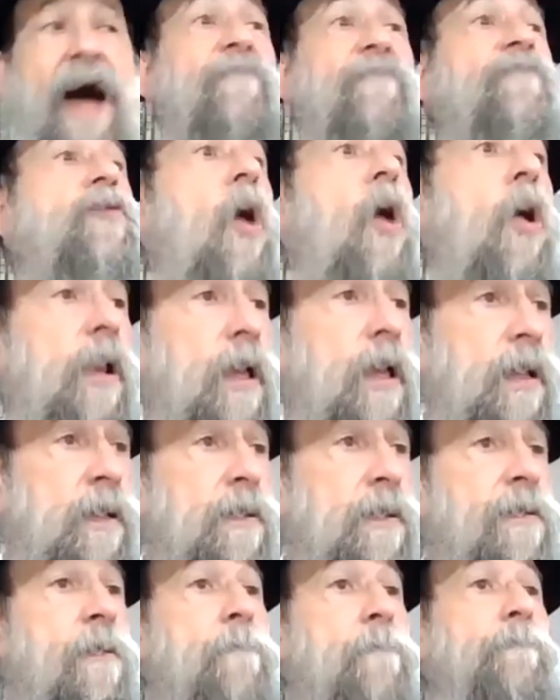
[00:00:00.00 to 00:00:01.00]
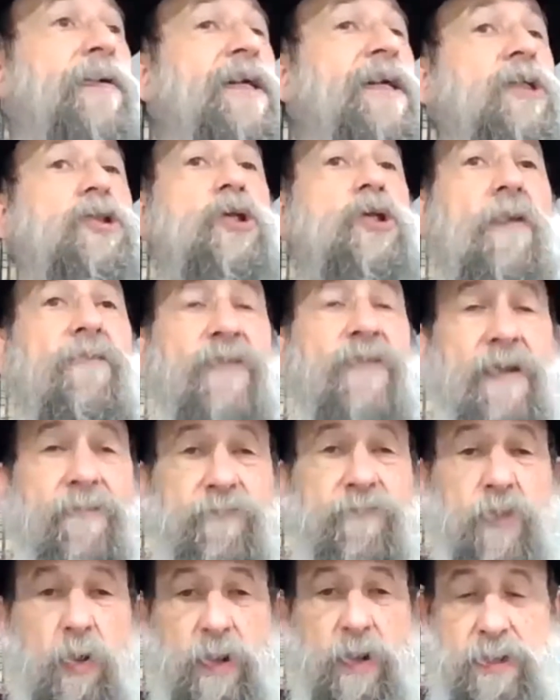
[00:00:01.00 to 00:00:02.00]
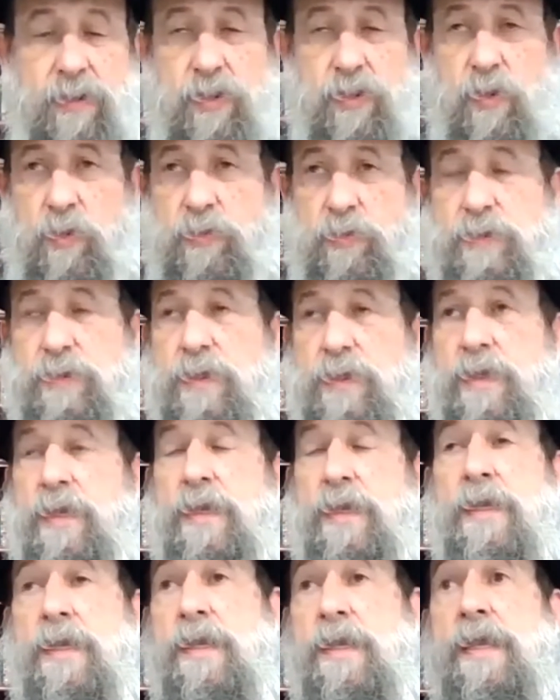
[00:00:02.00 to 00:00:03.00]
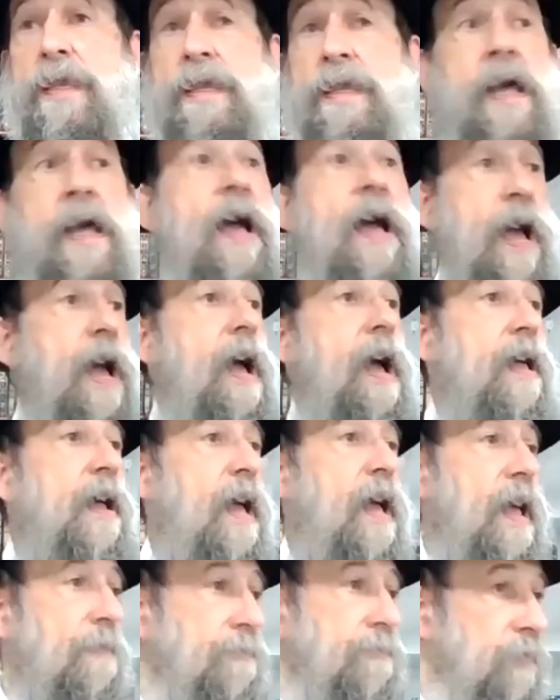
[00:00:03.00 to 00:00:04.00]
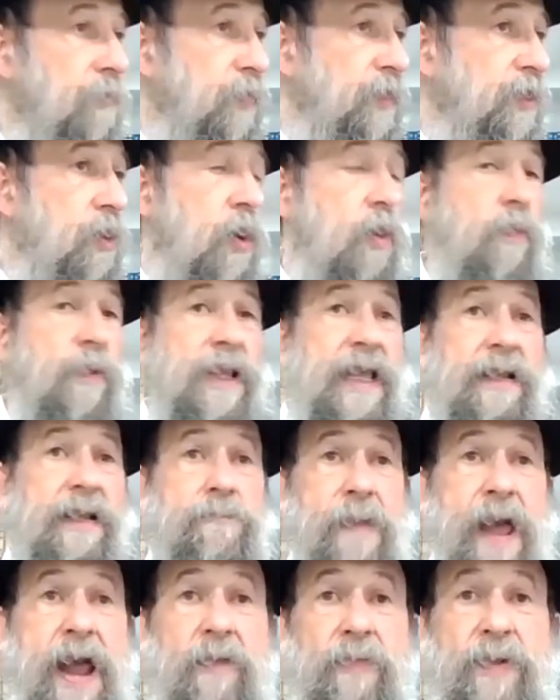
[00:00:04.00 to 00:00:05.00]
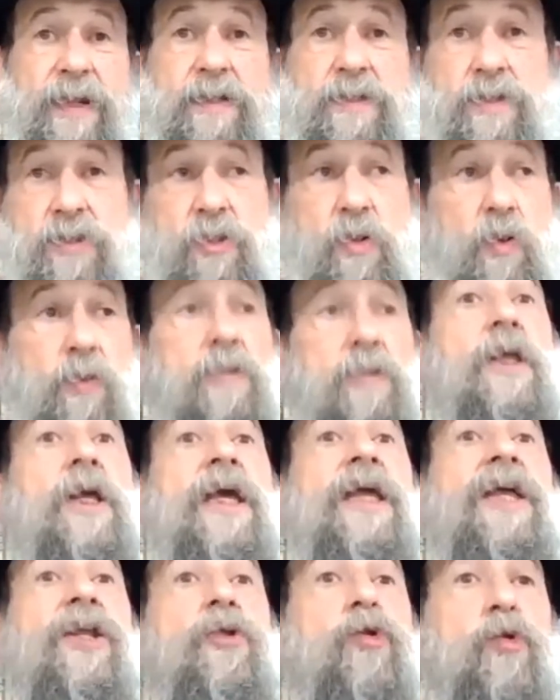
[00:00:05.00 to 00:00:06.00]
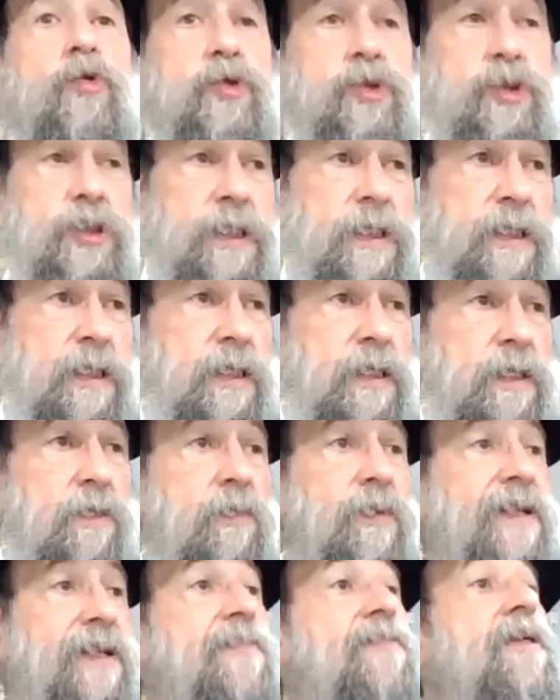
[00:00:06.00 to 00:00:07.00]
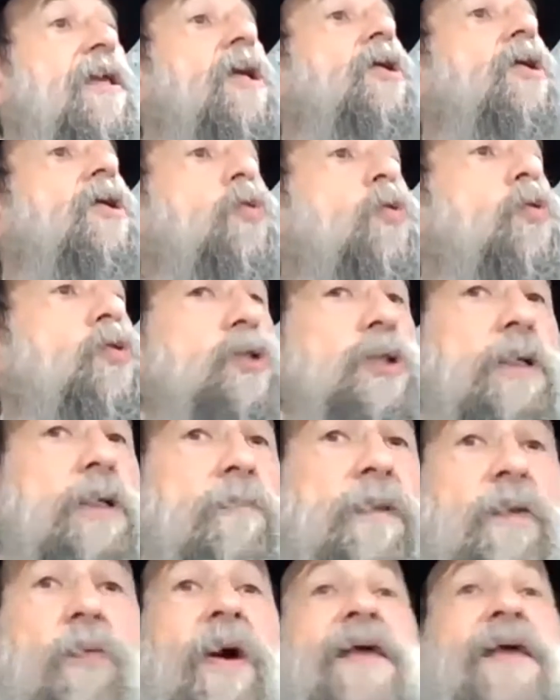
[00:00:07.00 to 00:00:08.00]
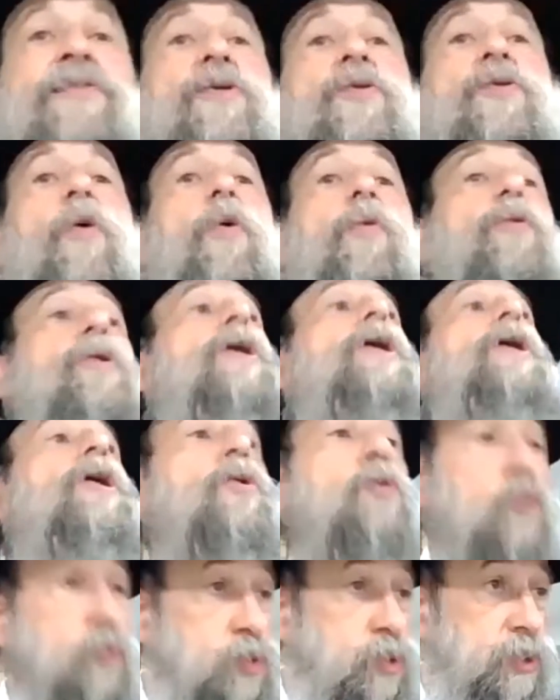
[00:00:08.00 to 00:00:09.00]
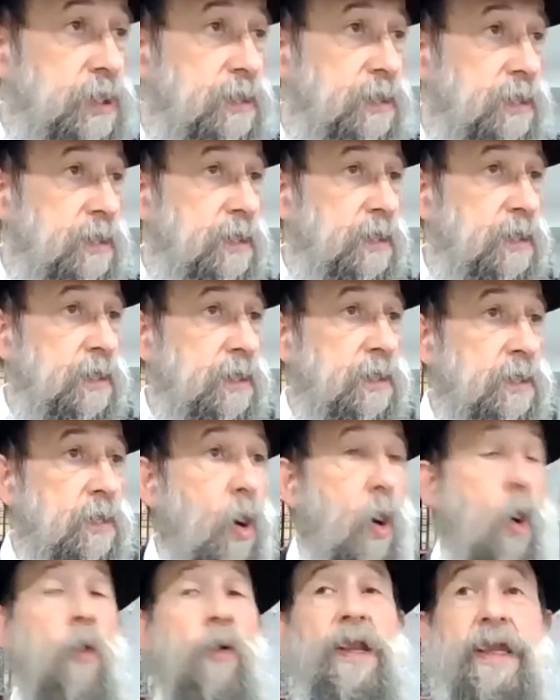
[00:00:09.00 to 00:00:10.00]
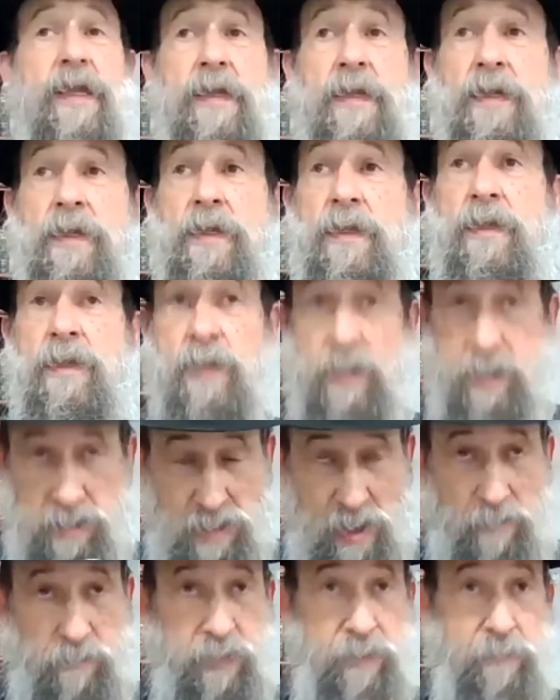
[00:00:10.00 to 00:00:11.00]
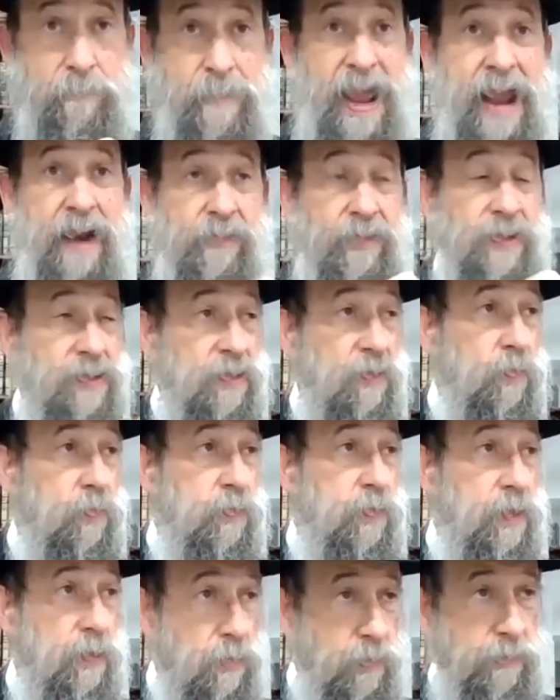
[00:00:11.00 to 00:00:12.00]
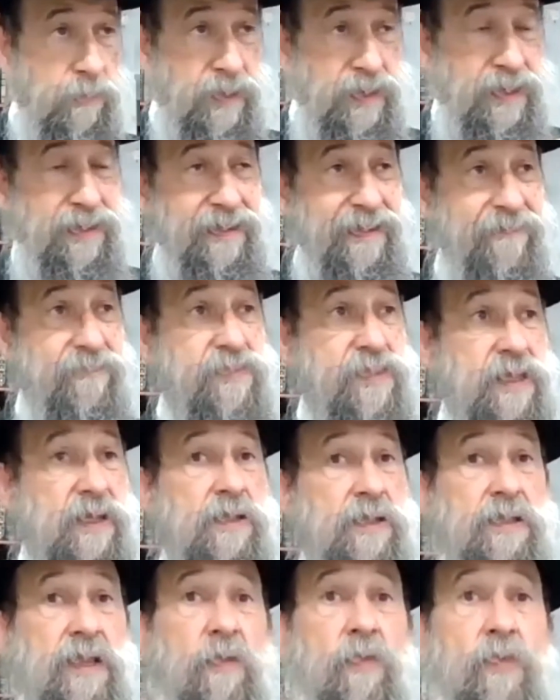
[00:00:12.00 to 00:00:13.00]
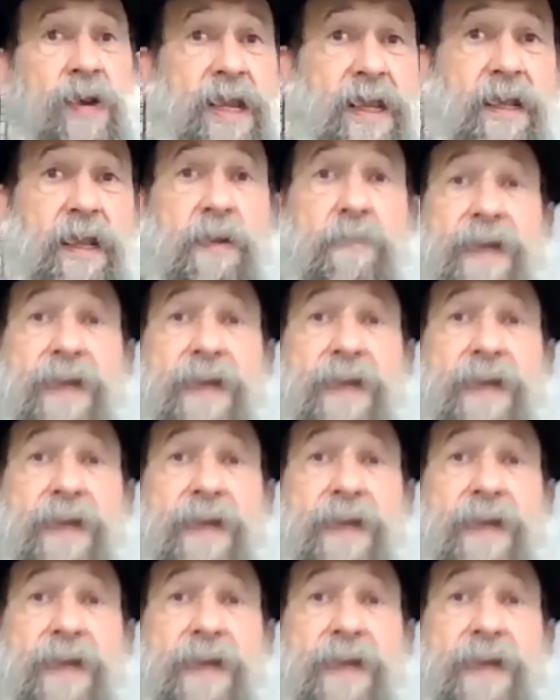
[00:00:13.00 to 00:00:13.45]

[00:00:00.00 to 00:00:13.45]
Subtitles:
Havdalah. Prisha of Havdalah, it's called. And we know we get married, it's called Kiddushin. What does Kiddushin mean? Why is it called Kiddushin? Holy? Someone marries a woman and gives her the ring and it